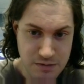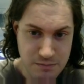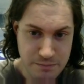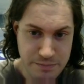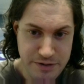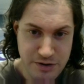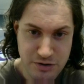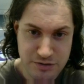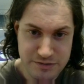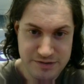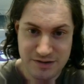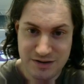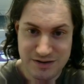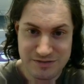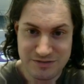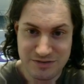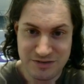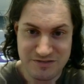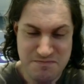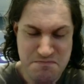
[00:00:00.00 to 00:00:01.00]
beyond the
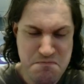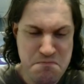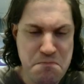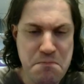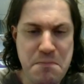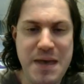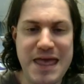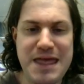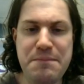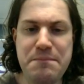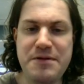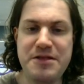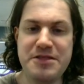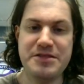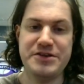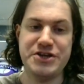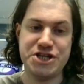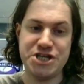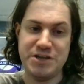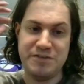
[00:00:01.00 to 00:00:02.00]
level of maybe
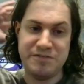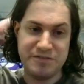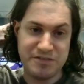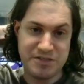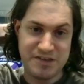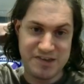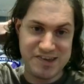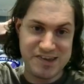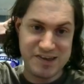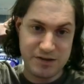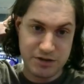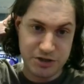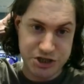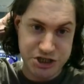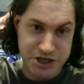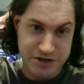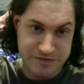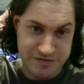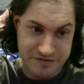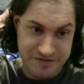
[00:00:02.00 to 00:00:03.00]
the single
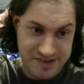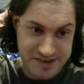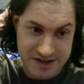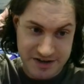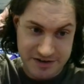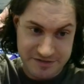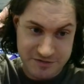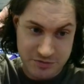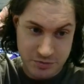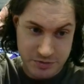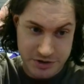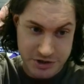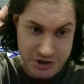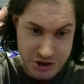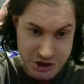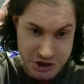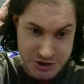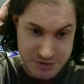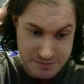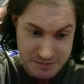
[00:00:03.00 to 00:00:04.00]
chief of staff to
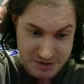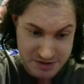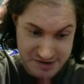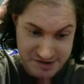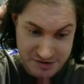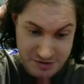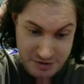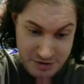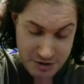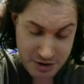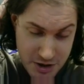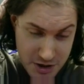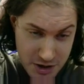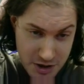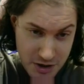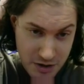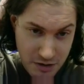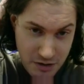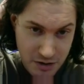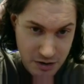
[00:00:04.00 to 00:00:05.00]
each minister.
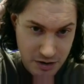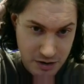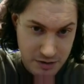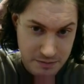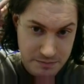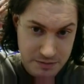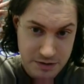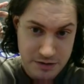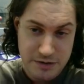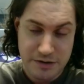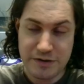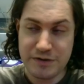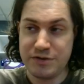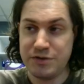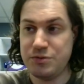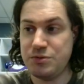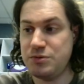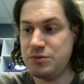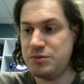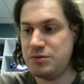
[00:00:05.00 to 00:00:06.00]

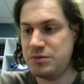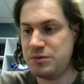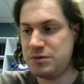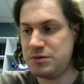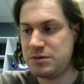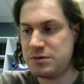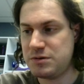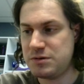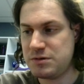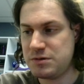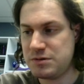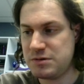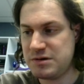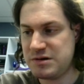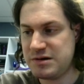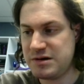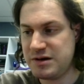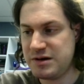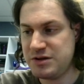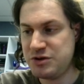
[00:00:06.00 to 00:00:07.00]
You
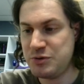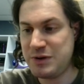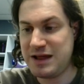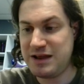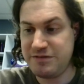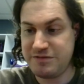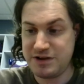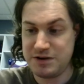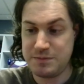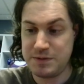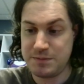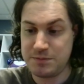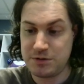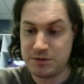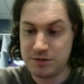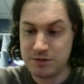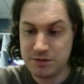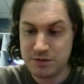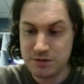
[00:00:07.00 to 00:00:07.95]
elevate people.